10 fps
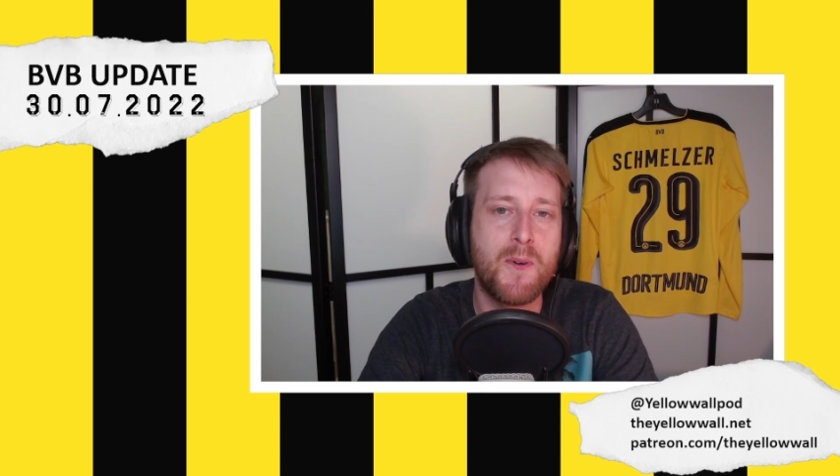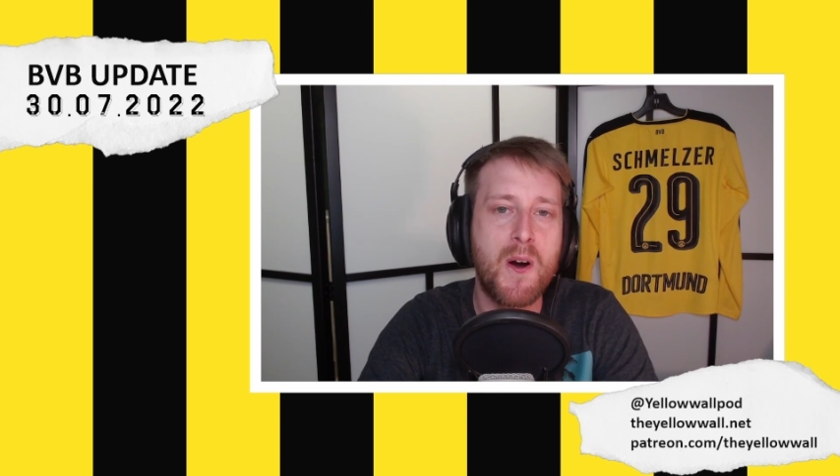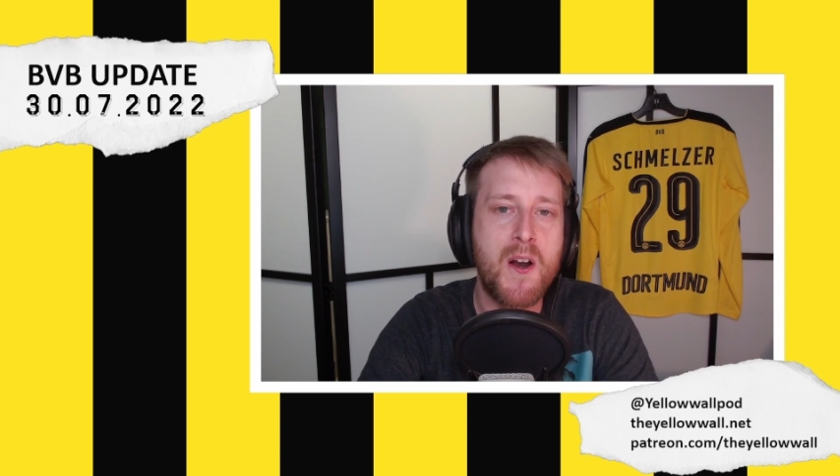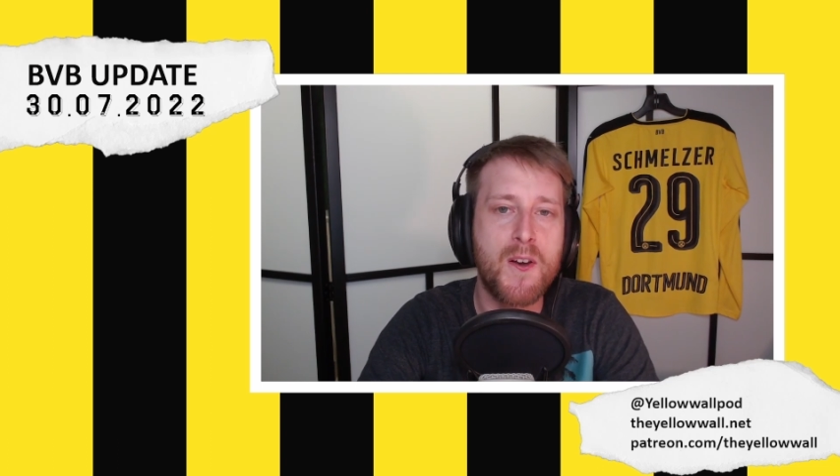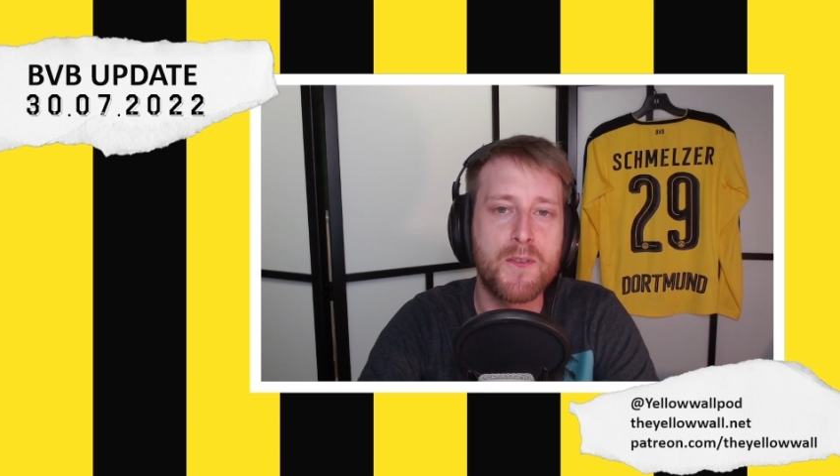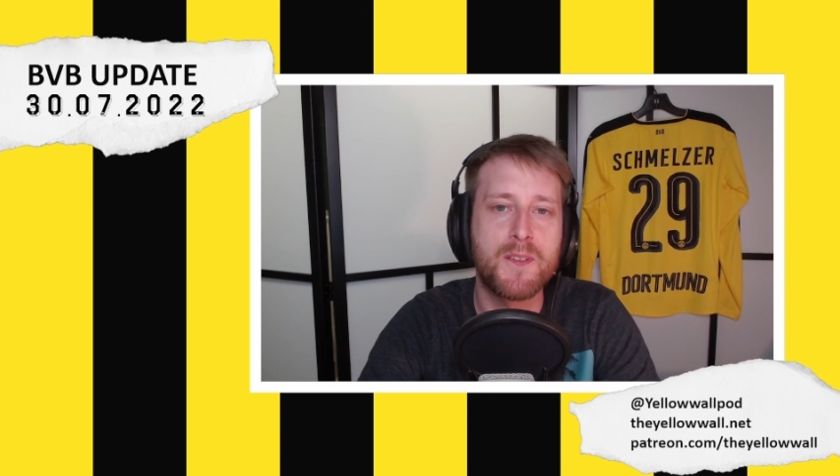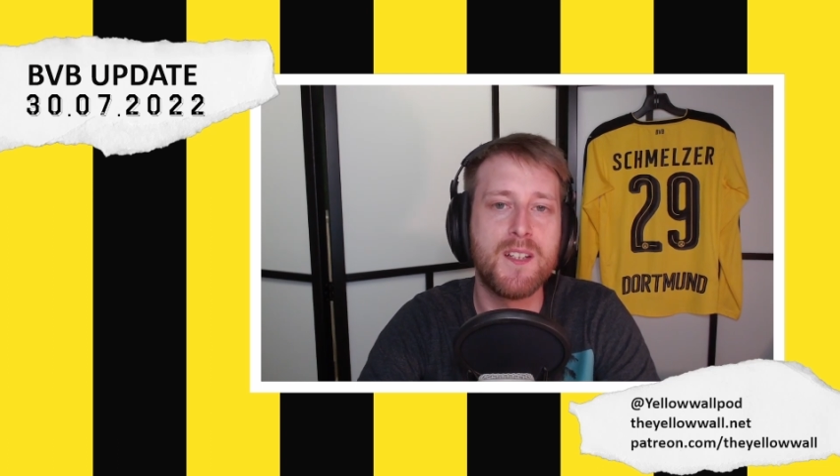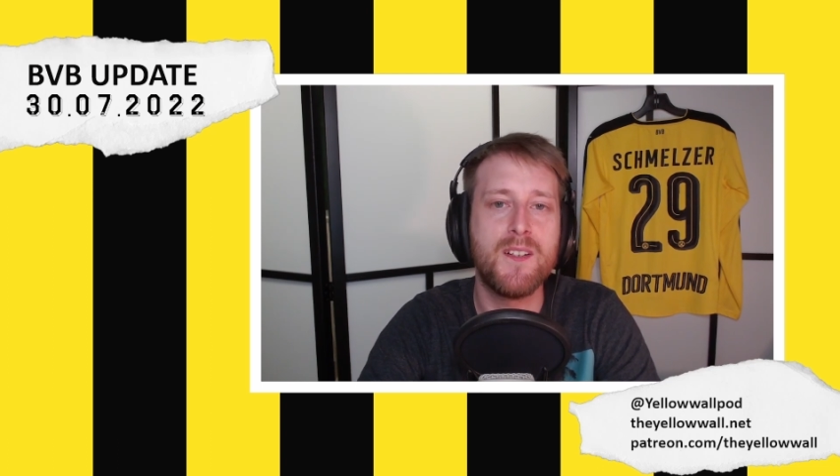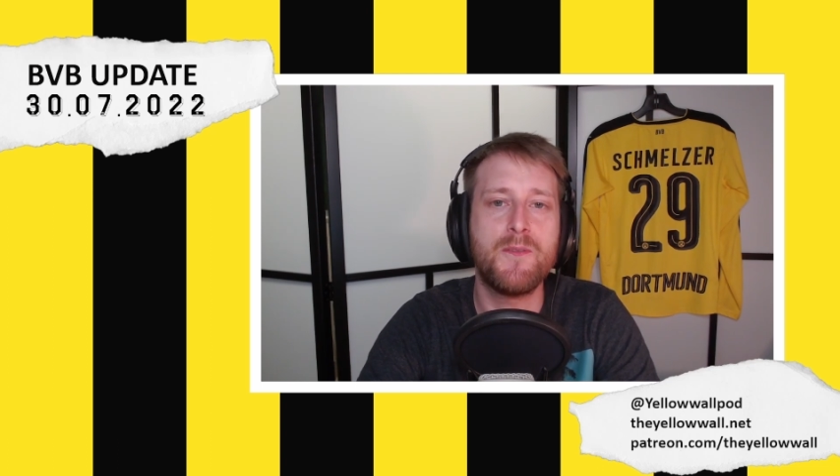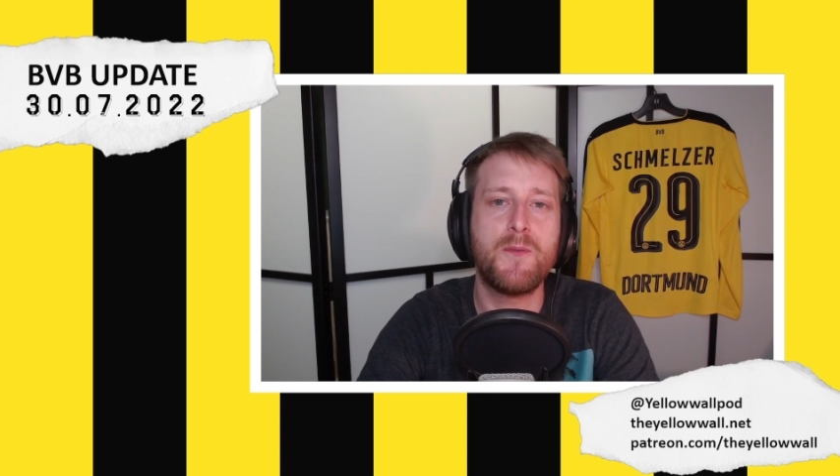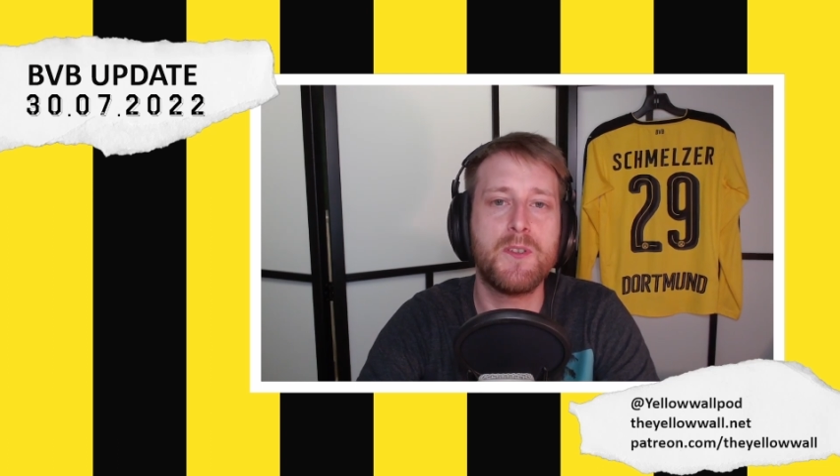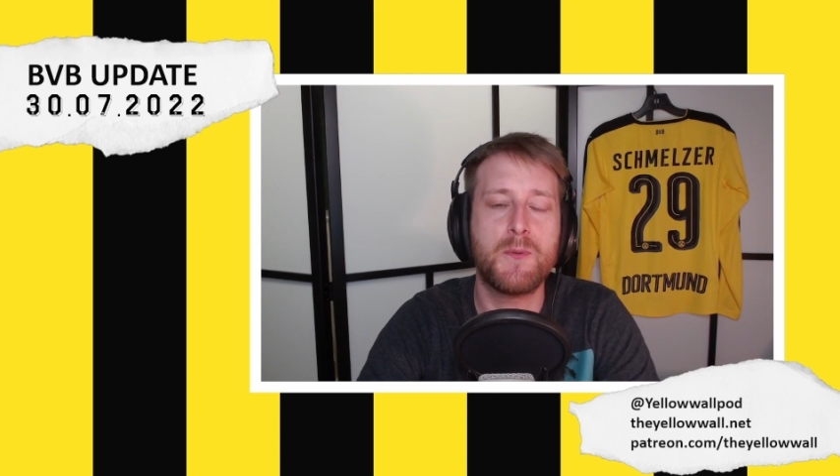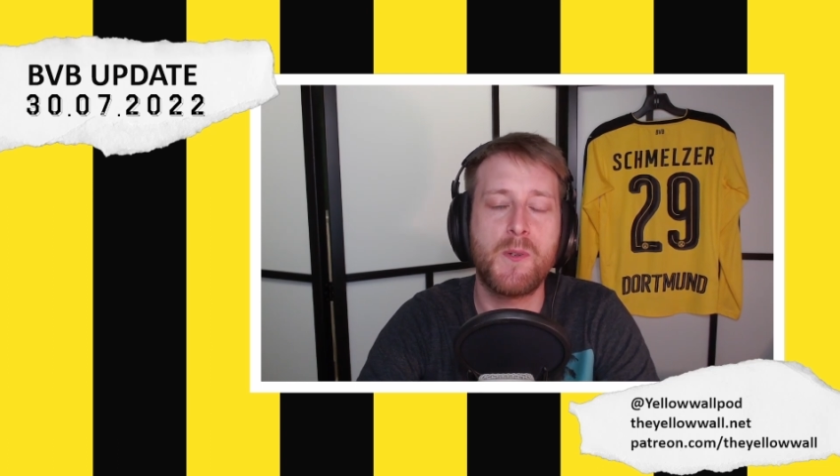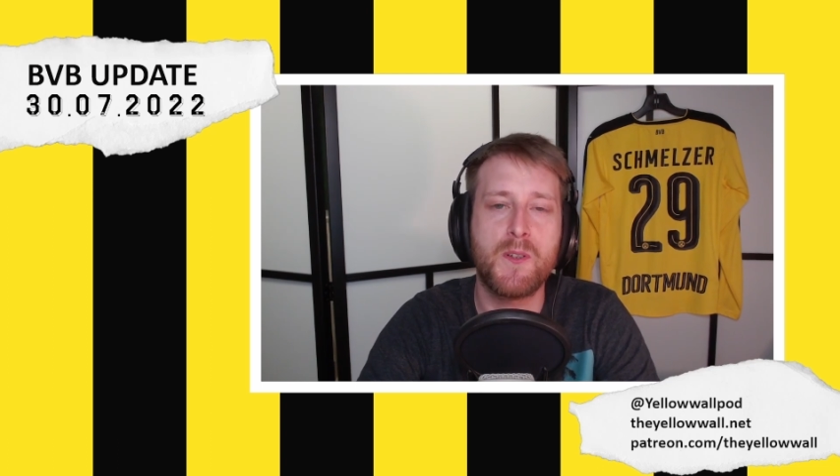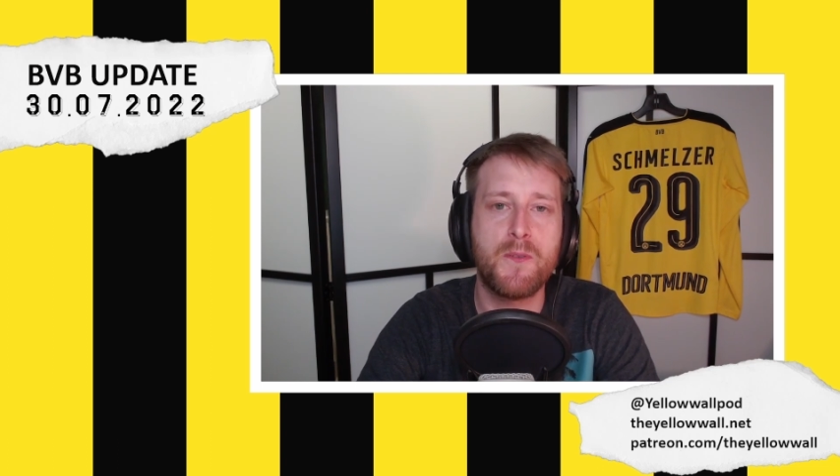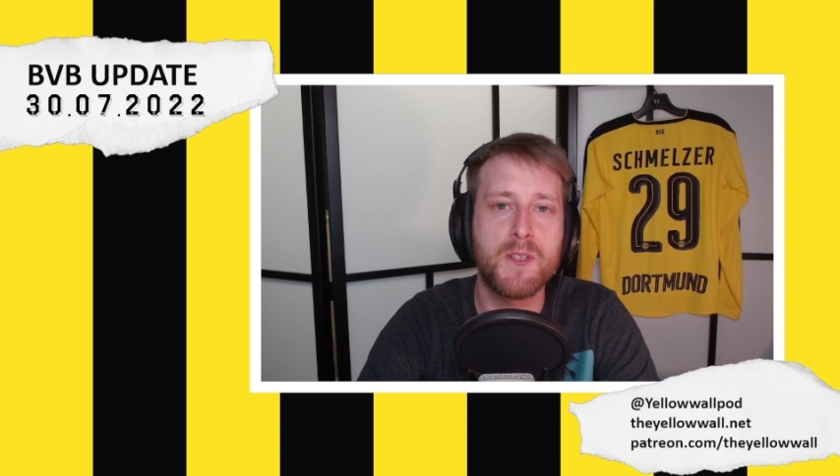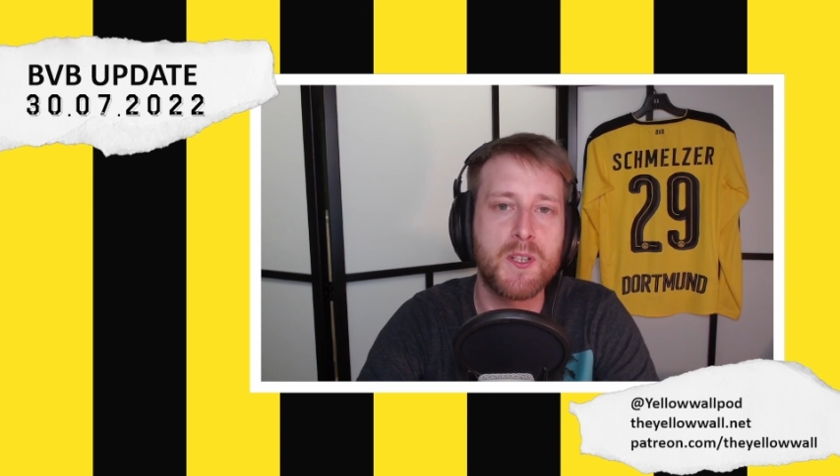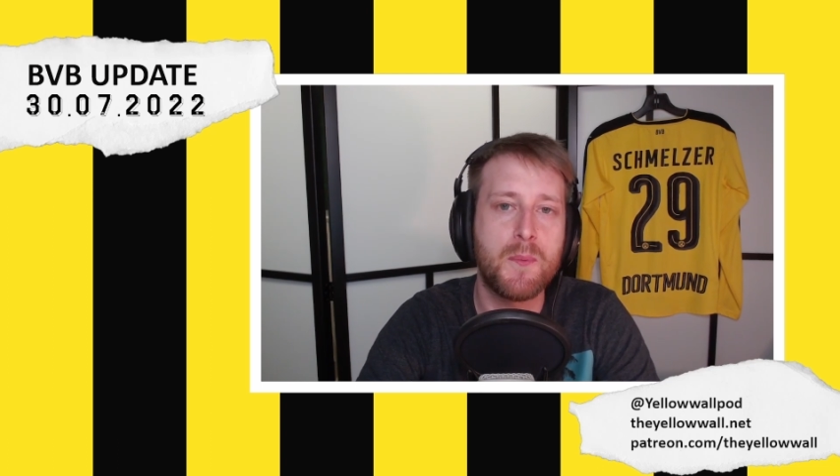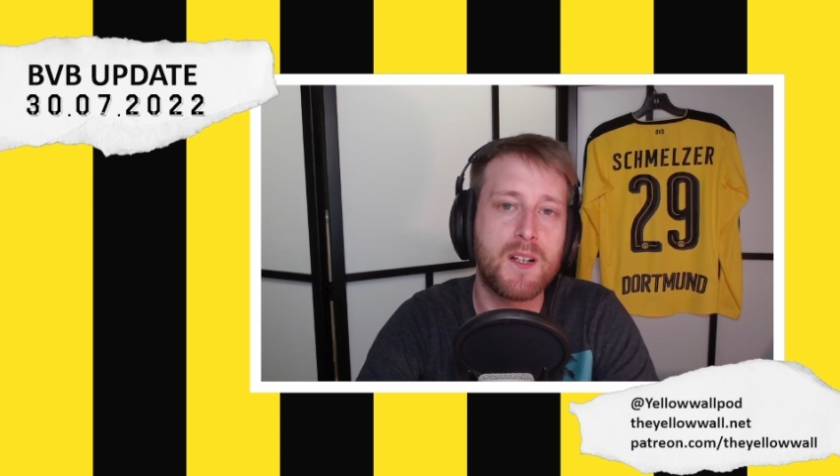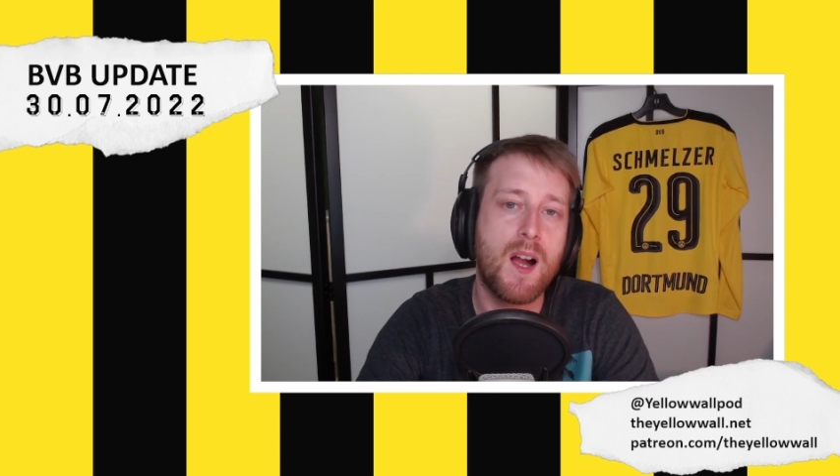thrown out of the first round of the
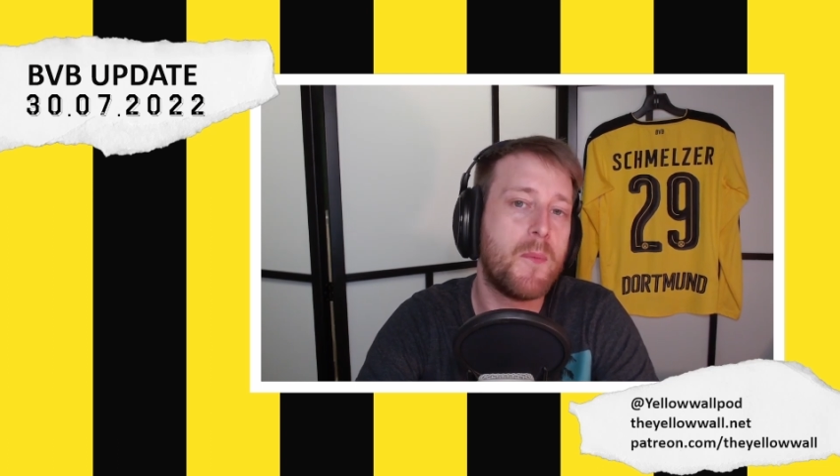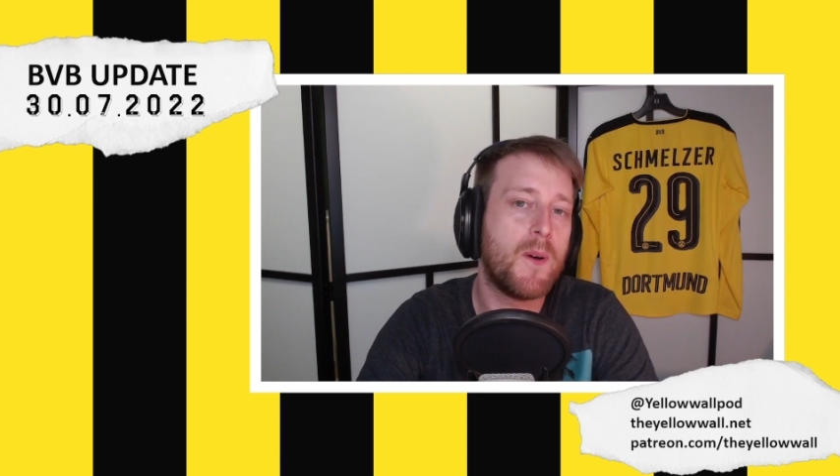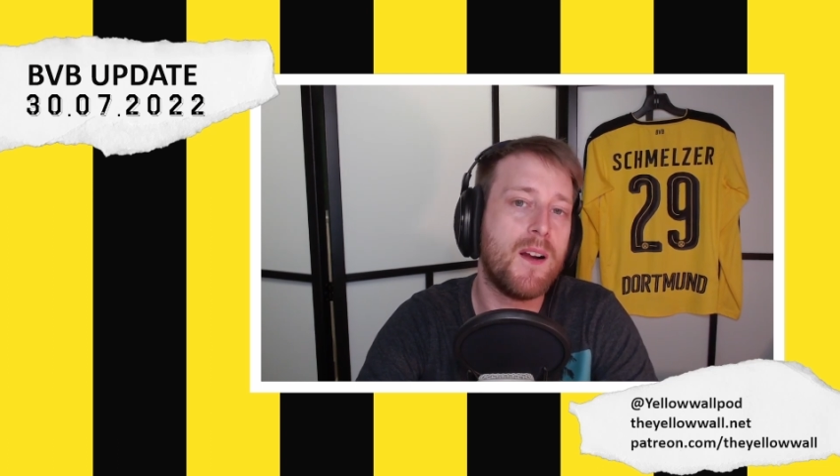German Cup.